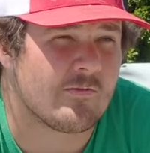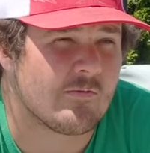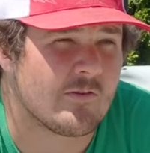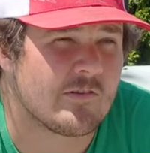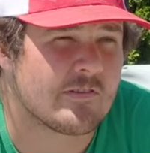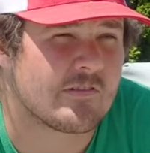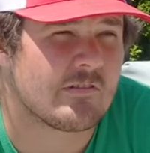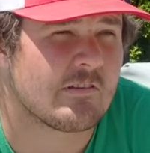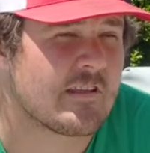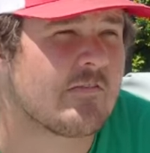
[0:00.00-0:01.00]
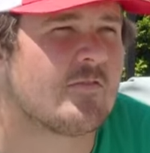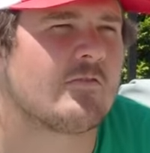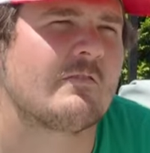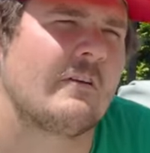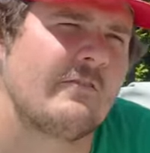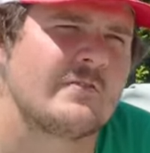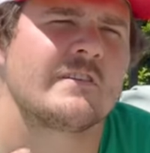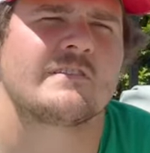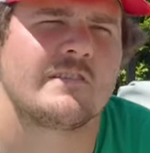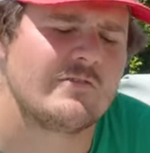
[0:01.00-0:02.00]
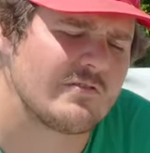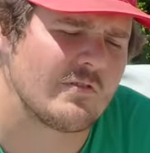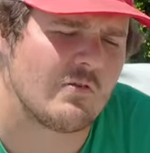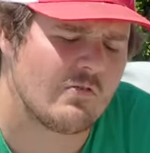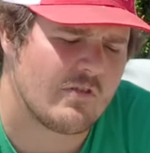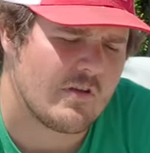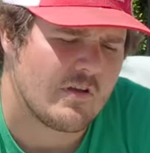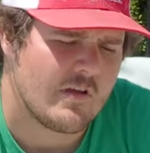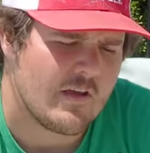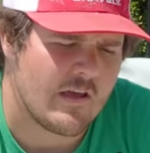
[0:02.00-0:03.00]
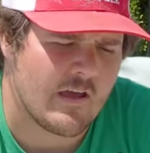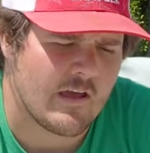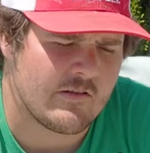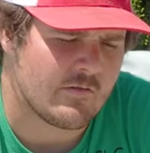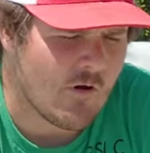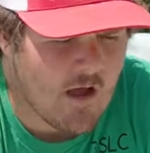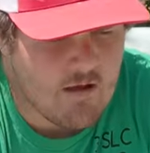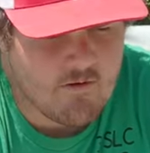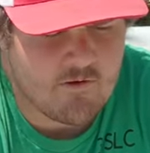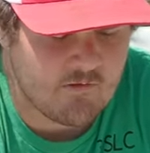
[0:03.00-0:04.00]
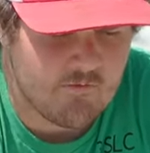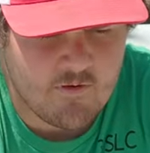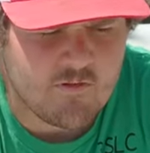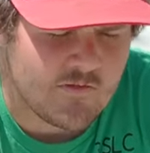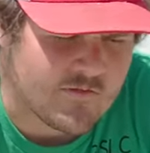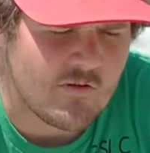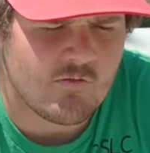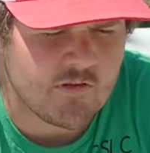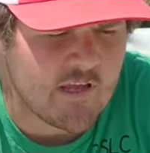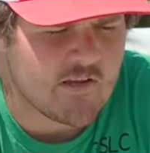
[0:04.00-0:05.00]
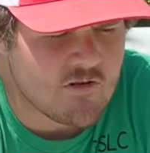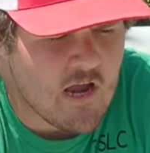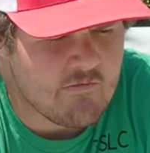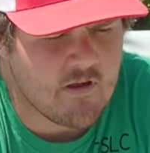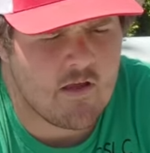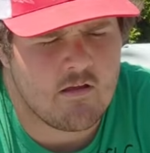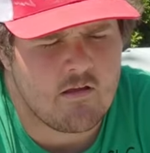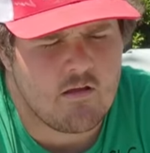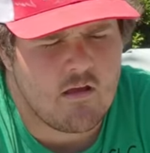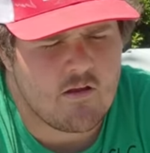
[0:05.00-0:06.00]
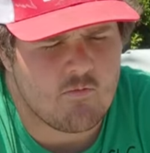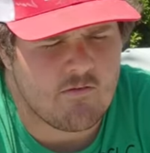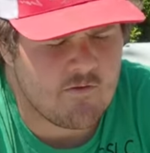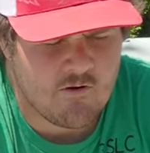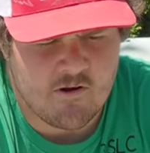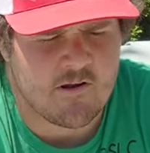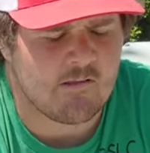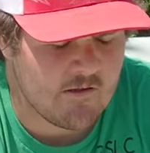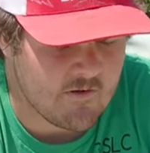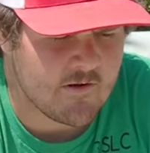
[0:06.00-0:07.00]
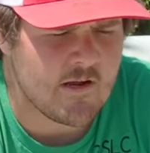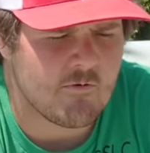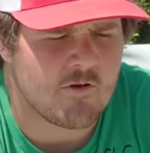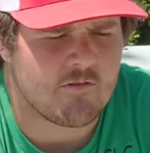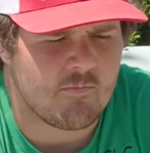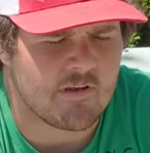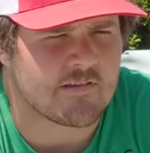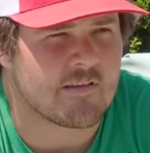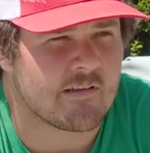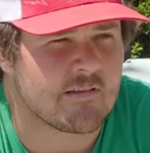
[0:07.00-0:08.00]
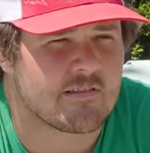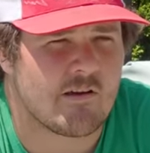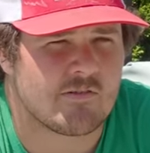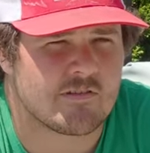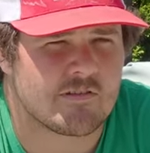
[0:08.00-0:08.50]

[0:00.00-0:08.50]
If you really just say if you're if you're 16 years old and you don't have or you're 15 years old and you can't drive yet, you're, if you're in a, living in a neighborhood, the biggest thing is I would